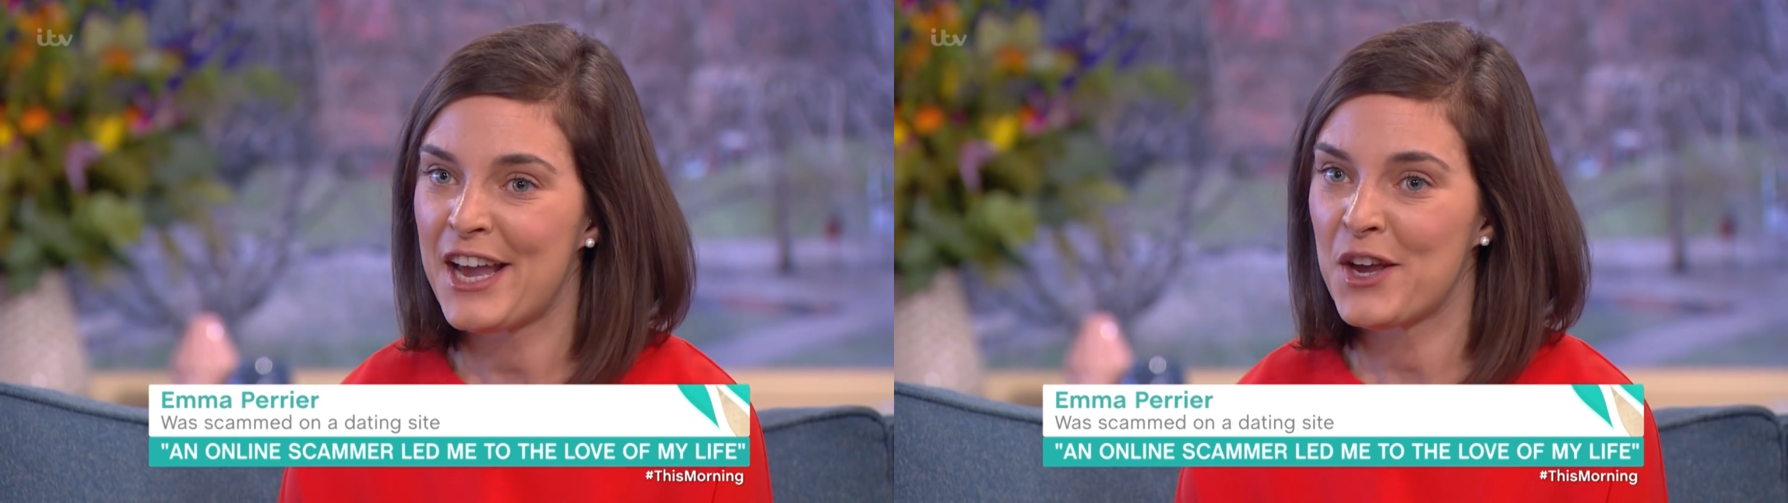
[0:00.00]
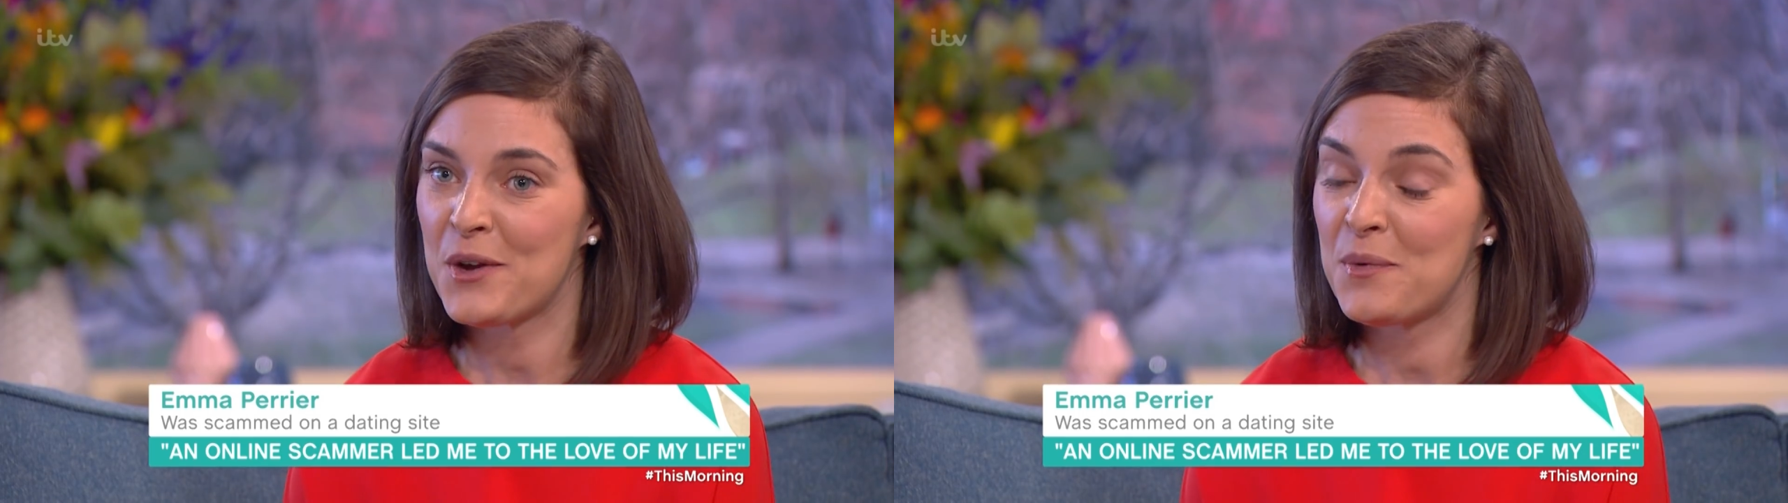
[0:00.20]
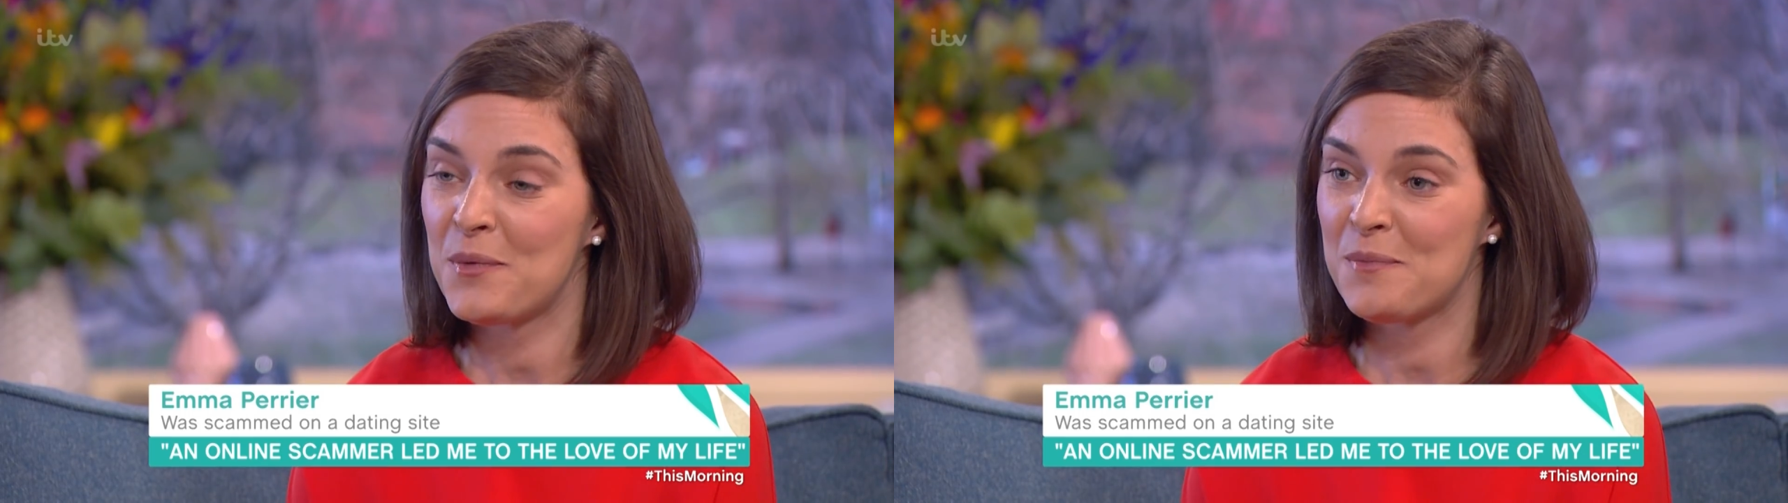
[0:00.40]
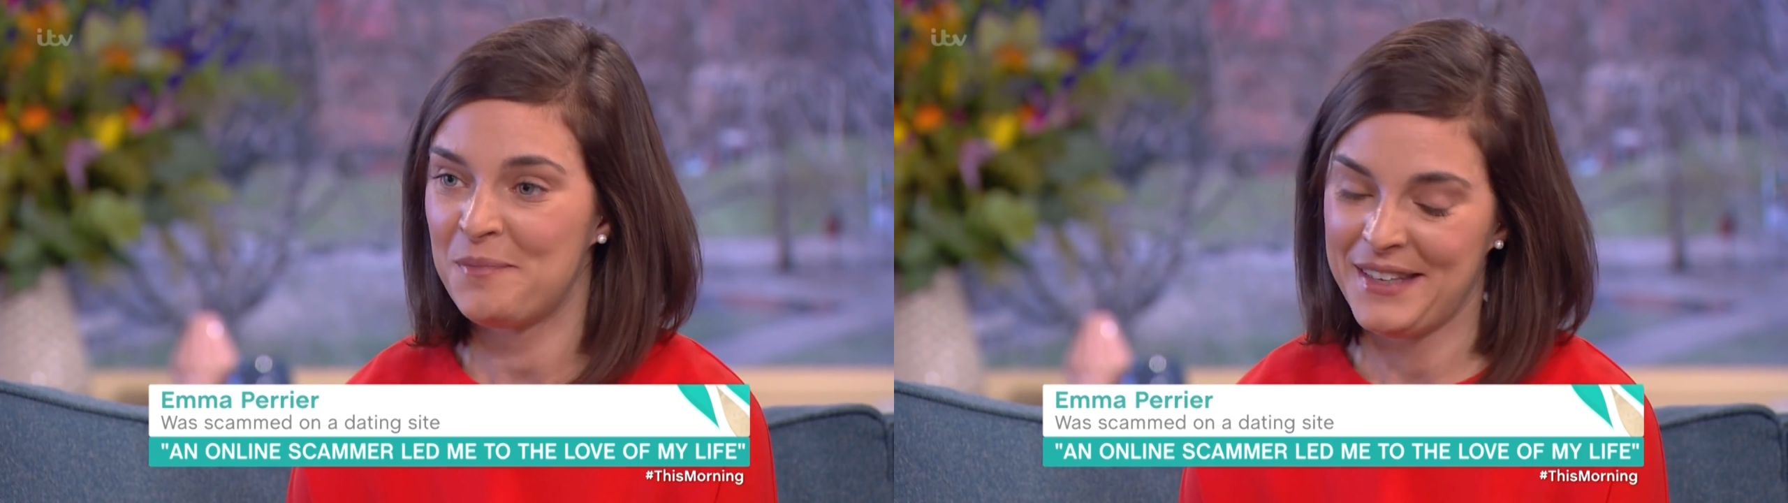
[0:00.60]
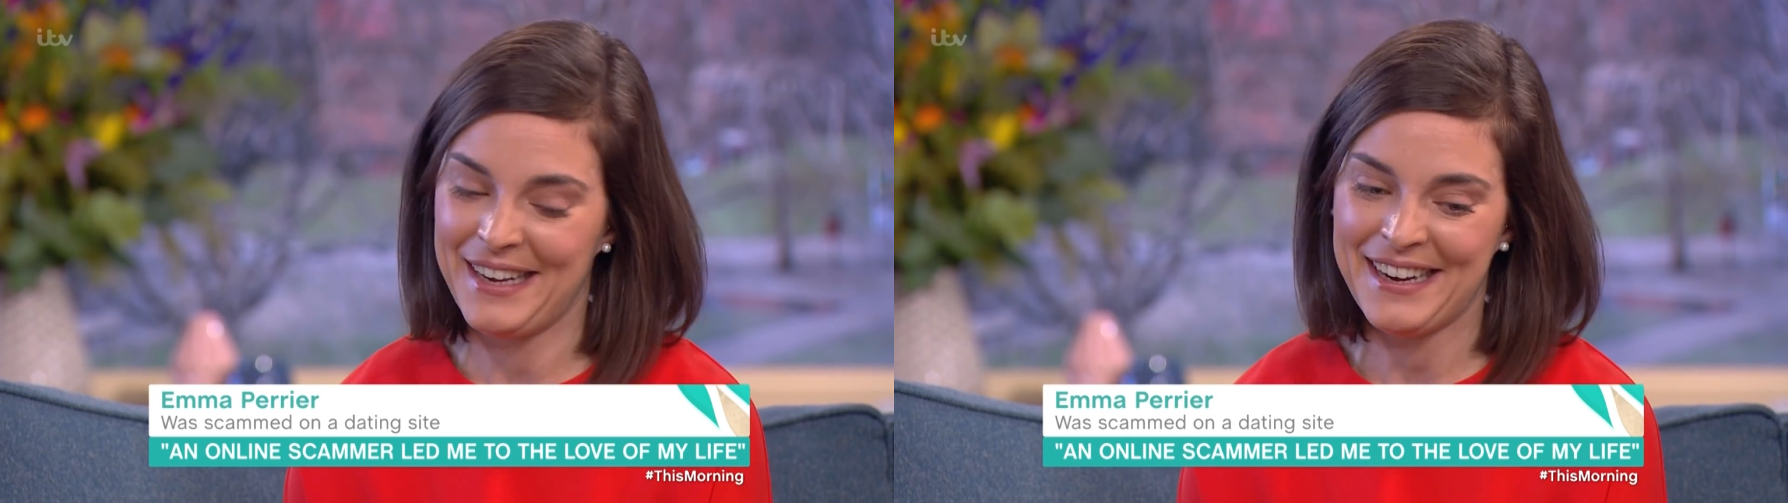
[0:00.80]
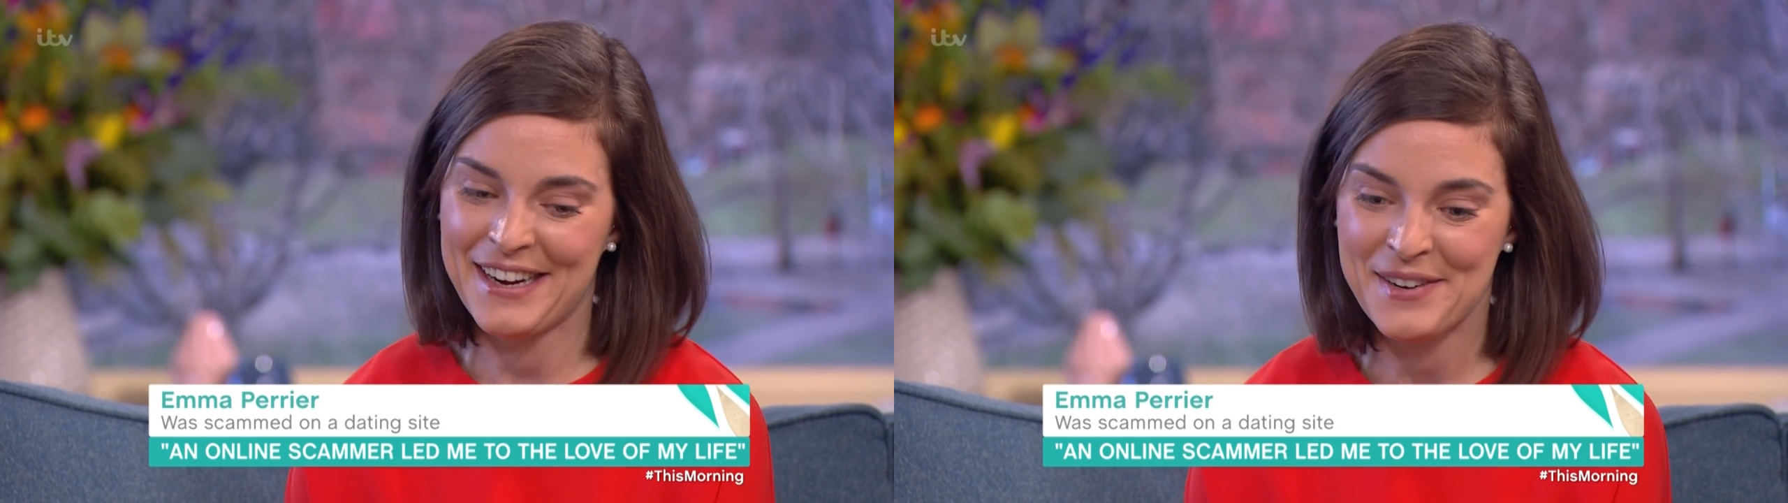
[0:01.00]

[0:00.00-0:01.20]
Uh, days. Yeah,